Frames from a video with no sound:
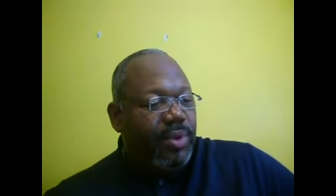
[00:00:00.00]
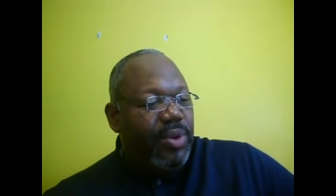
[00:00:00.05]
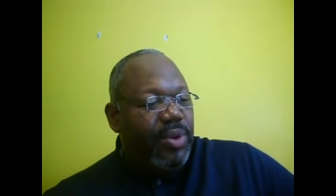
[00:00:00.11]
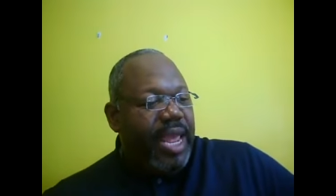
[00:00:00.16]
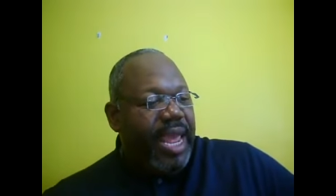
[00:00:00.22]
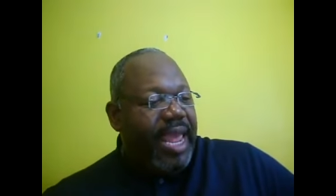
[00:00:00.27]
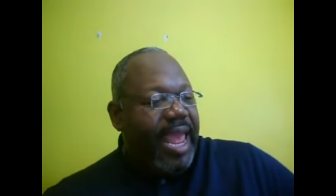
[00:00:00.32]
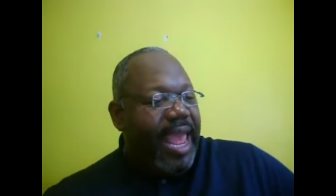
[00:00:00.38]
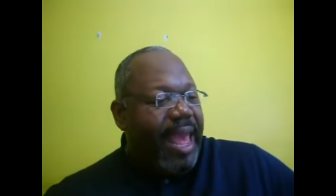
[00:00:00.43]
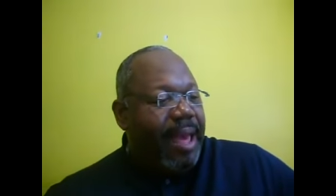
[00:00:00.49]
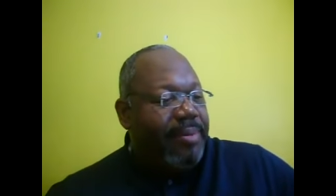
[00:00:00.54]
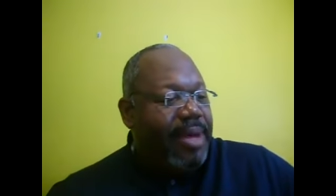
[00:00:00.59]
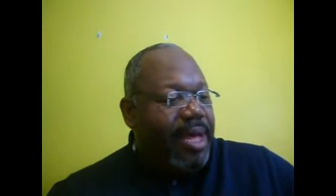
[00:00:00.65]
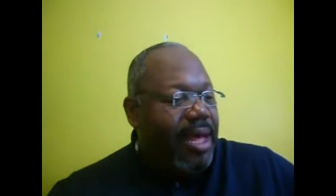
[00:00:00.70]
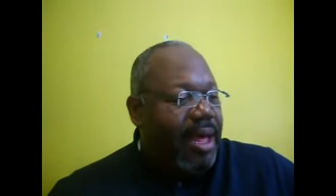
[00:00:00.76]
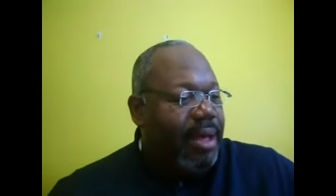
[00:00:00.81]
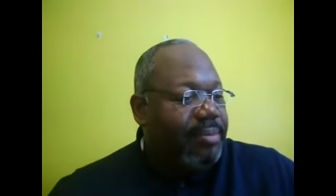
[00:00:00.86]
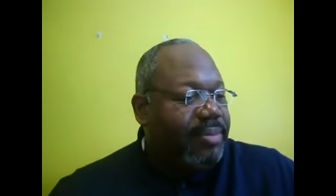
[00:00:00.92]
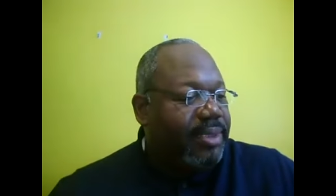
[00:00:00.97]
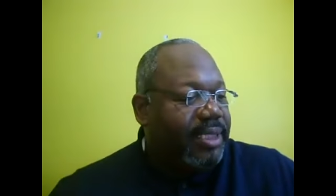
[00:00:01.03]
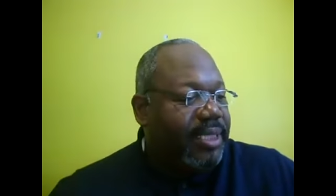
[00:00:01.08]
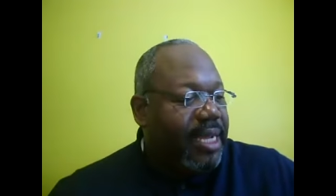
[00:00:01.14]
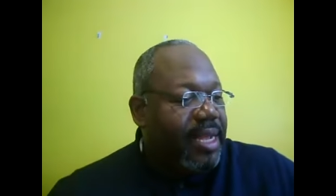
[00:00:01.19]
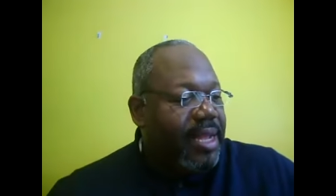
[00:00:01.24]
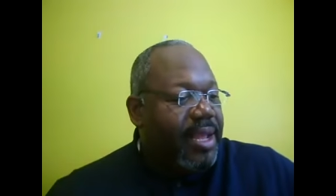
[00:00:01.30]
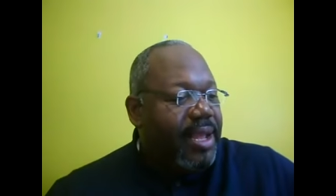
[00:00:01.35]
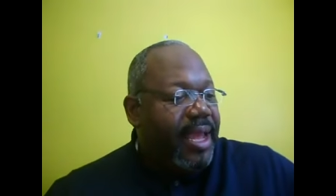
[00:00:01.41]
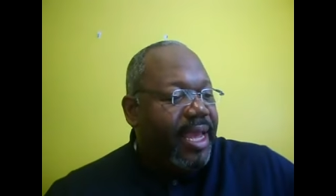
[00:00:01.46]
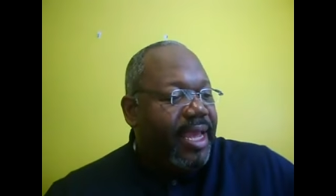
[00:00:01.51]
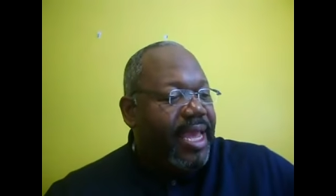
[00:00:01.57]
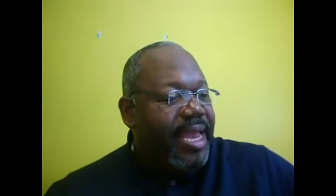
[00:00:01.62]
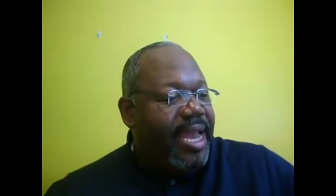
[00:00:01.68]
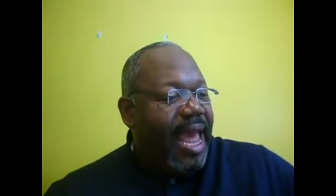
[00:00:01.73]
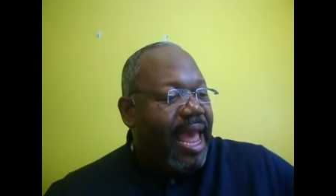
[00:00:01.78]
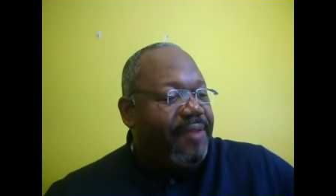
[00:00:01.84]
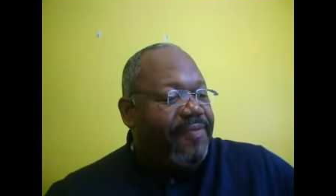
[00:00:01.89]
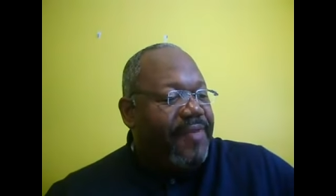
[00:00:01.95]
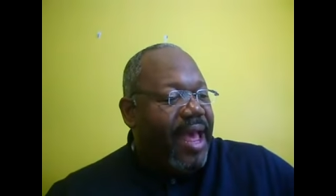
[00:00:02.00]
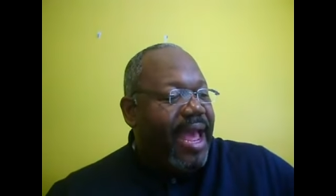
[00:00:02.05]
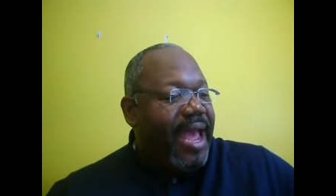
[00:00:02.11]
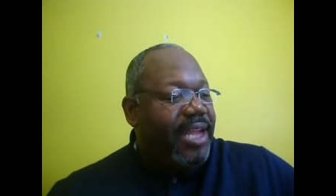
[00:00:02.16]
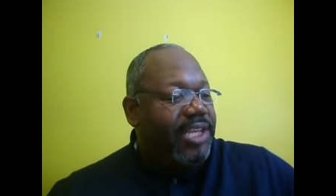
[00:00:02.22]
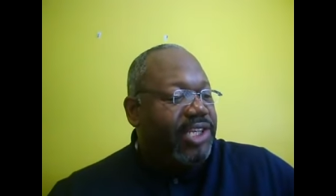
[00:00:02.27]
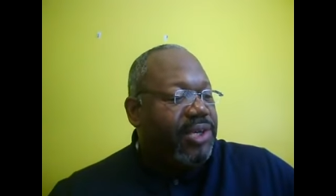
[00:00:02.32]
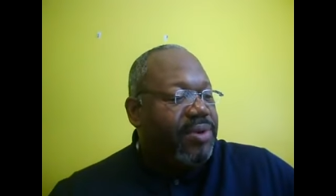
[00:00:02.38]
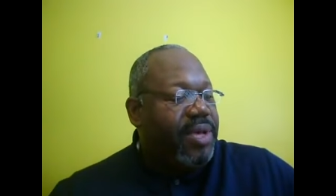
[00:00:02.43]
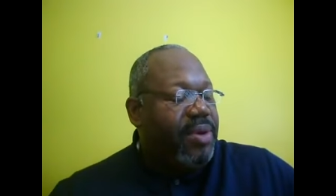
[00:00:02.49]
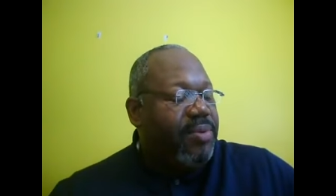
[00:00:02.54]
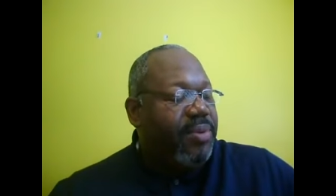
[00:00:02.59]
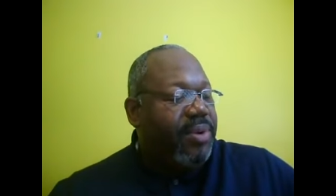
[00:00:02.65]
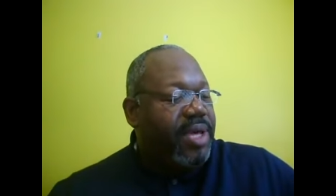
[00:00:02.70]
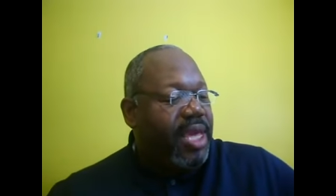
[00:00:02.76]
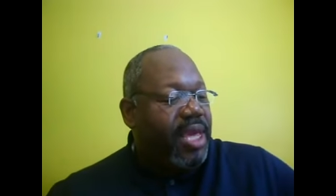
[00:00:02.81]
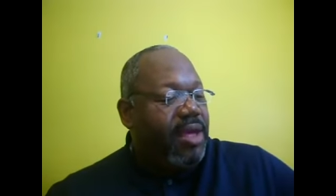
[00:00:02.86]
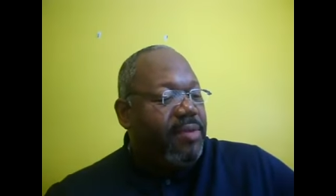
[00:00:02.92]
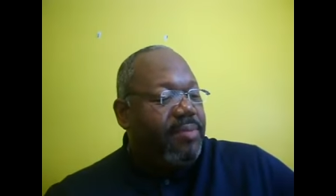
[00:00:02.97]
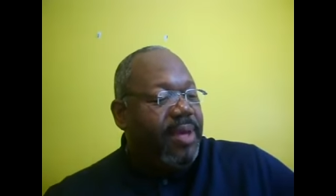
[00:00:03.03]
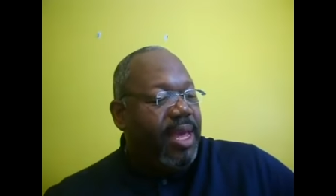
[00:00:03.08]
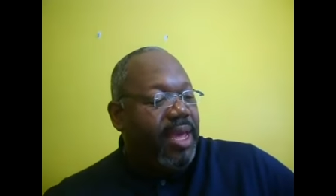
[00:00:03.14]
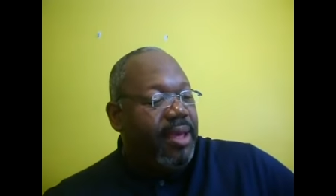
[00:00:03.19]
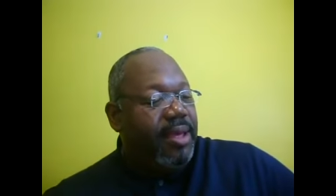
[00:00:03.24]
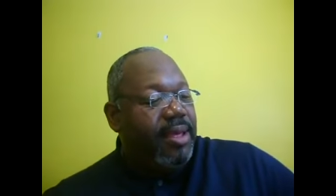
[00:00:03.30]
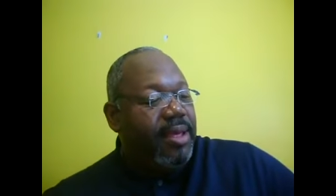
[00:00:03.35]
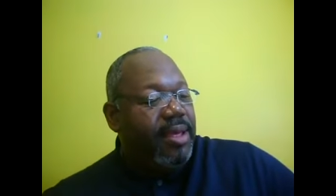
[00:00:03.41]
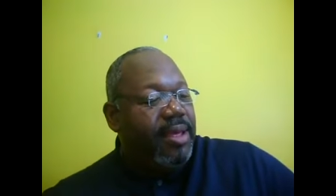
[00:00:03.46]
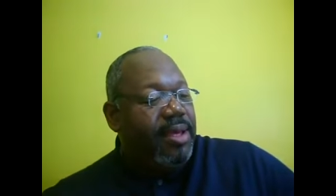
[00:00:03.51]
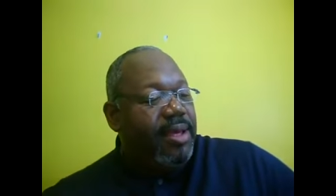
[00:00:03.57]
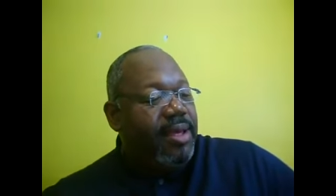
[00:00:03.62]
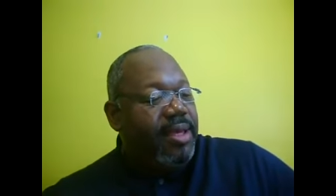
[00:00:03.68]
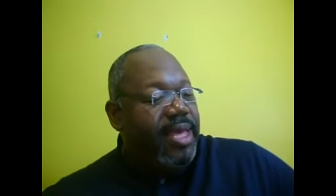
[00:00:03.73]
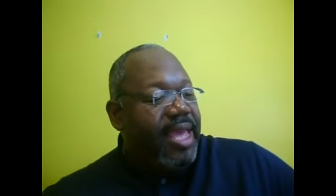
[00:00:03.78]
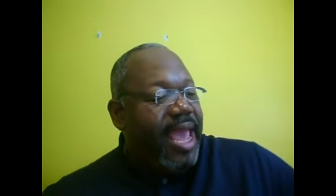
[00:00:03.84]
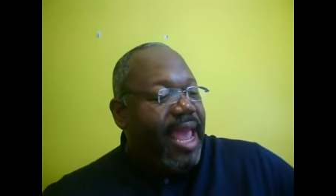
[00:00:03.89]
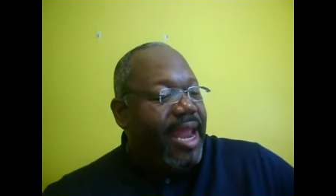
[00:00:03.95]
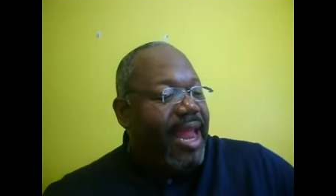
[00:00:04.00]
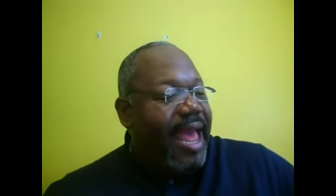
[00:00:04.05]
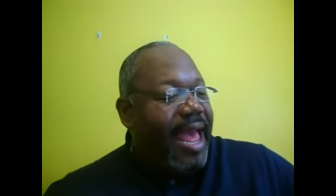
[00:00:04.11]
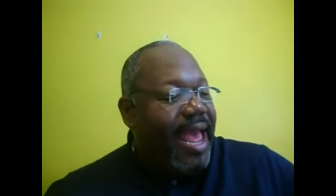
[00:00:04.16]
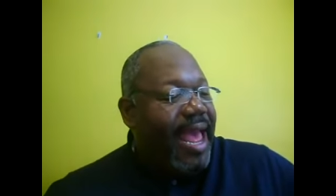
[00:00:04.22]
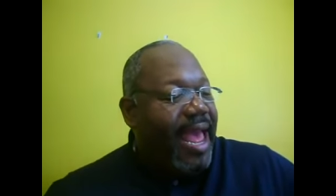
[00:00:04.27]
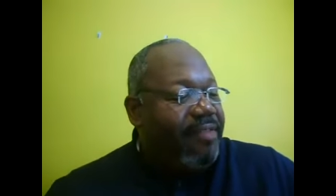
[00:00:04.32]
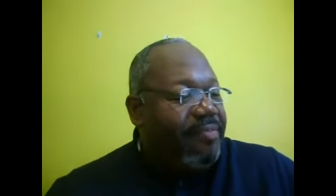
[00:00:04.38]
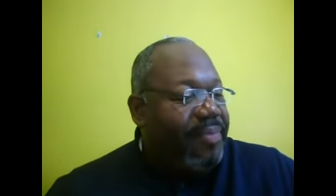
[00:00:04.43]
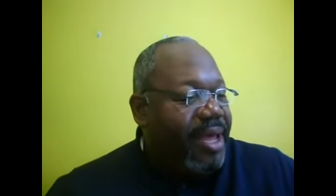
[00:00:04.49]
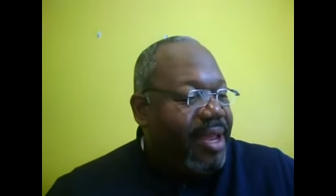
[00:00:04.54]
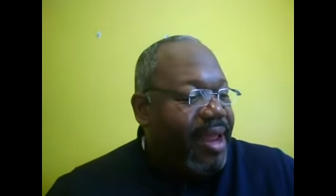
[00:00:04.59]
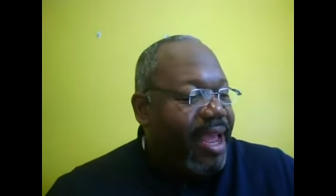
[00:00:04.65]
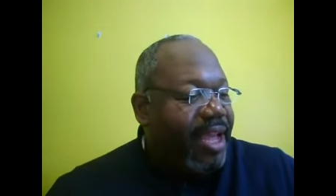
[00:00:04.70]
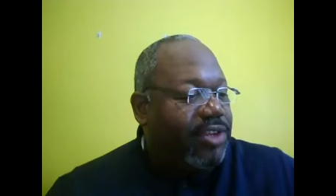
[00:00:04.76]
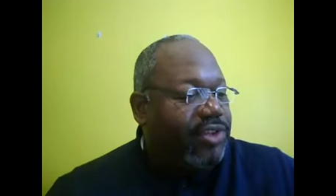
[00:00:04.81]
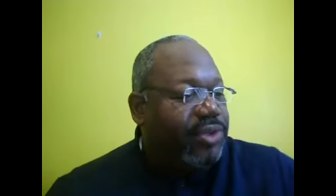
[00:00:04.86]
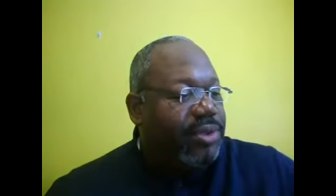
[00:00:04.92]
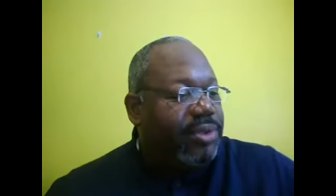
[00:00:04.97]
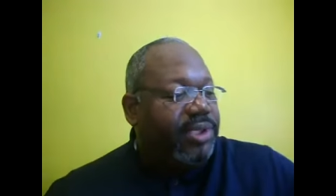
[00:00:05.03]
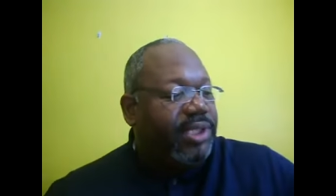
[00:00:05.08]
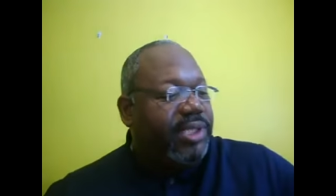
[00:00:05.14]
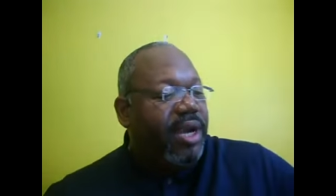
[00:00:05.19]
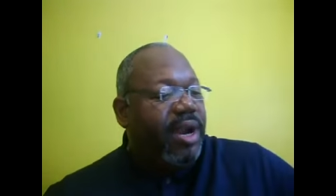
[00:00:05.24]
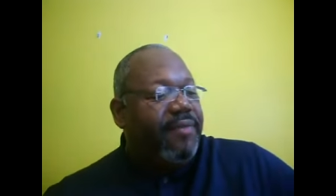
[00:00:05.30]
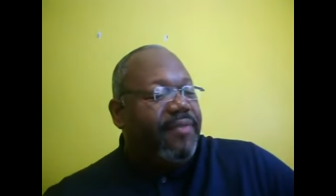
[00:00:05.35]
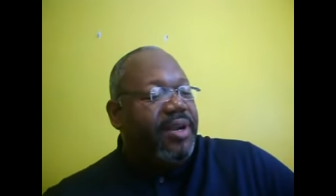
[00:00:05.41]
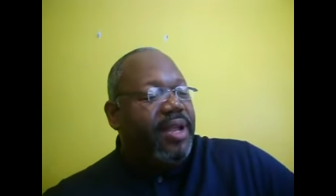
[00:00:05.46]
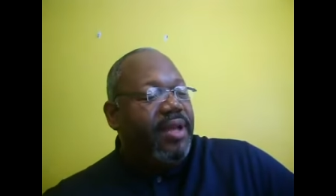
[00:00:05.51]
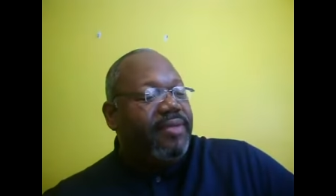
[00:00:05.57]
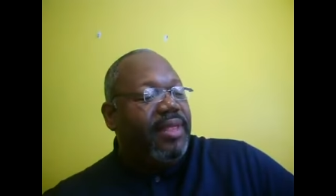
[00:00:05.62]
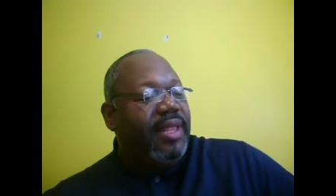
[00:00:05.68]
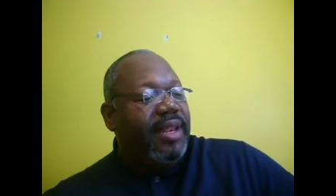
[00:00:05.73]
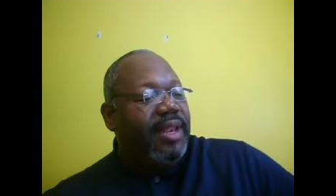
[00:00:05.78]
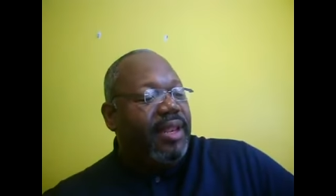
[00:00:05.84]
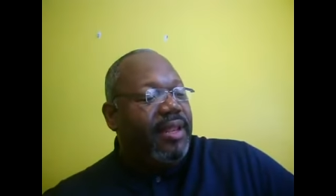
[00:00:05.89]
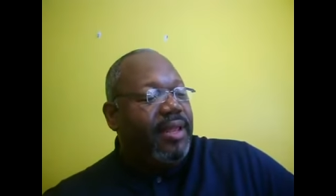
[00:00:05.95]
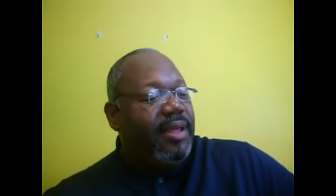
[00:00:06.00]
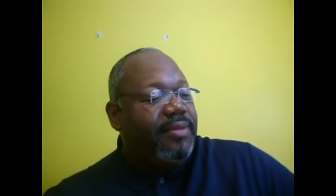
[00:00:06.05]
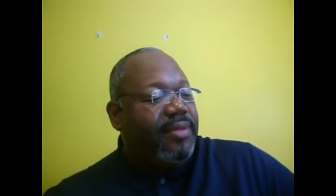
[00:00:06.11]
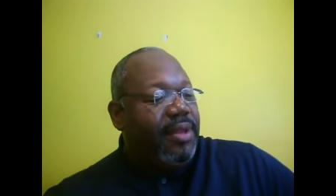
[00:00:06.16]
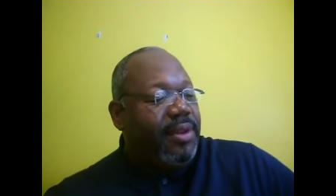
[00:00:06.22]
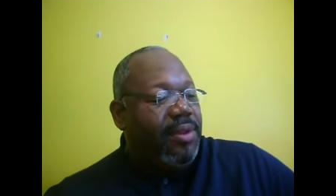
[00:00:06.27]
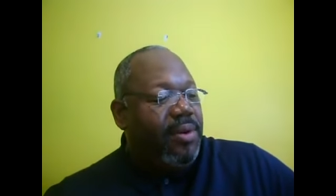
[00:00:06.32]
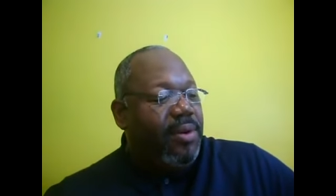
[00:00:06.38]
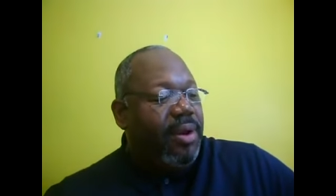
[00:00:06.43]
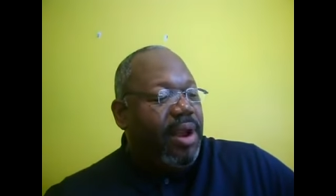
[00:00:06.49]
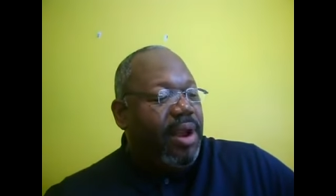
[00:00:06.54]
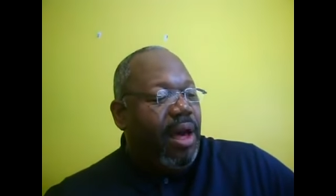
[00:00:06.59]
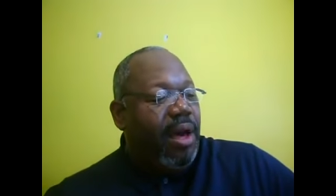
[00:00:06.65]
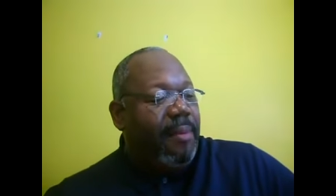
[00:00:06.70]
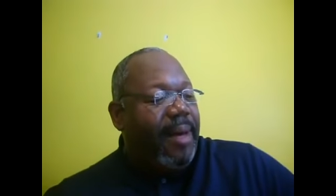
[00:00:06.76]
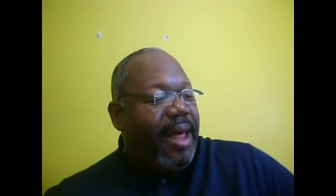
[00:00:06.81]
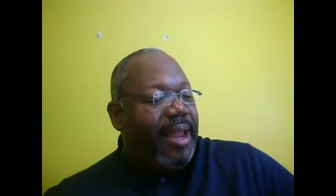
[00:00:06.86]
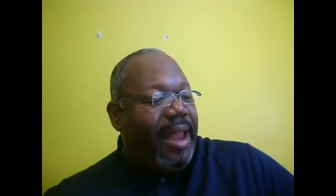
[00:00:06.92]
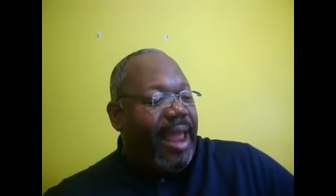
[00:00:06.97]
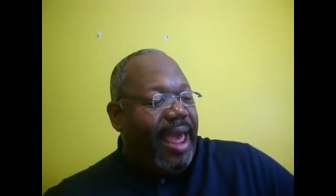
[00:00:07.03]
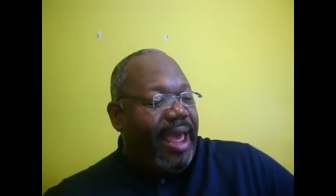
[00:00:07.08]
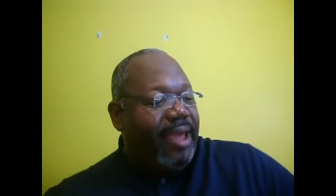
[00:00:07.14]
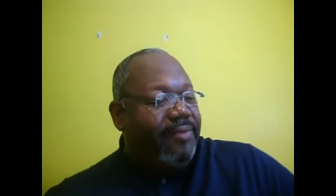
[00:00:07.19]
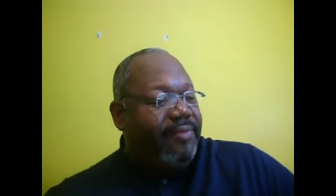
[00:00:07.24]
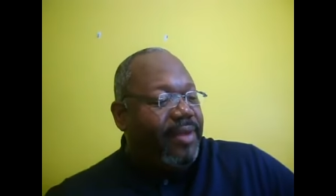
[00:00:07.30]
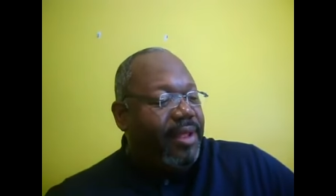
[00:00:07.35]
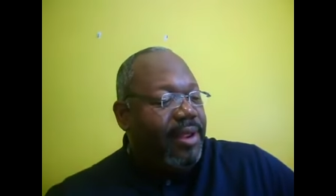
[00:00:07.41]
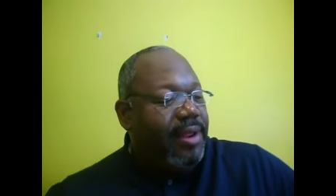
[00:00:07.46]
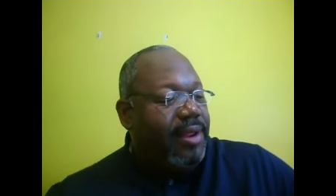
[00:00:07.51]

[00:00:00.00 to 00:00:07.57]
When Ahab comes and cannot find you, he will kill me. Yet I have been a true servant of the of the Lord all my life.